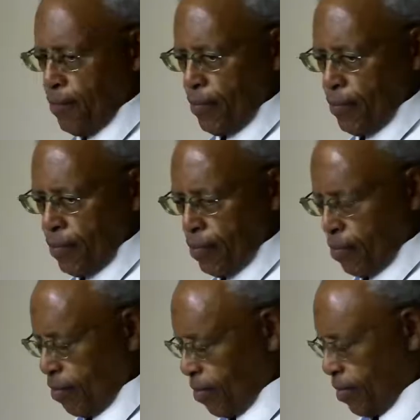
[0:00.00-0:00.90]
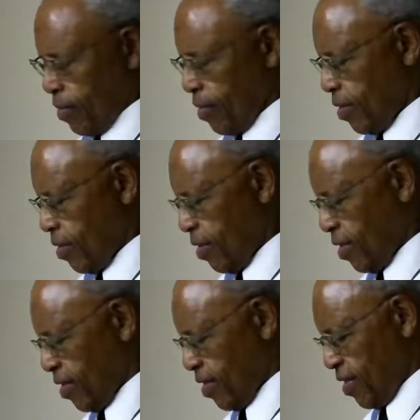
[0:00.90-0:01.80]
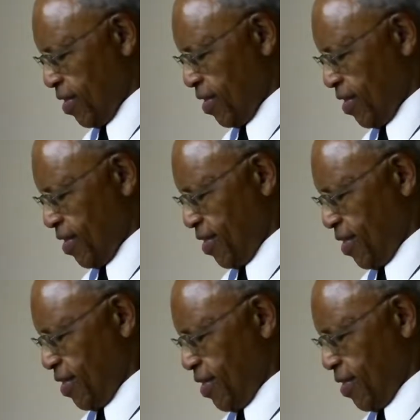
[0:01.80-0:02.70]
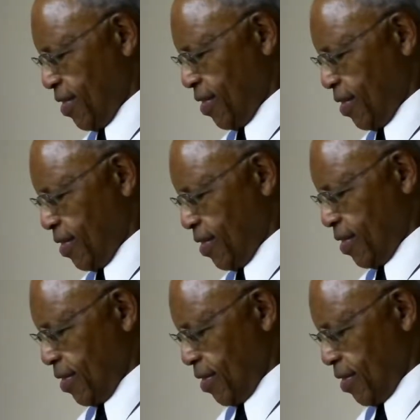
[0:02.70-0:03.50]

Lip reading: (no one is talking)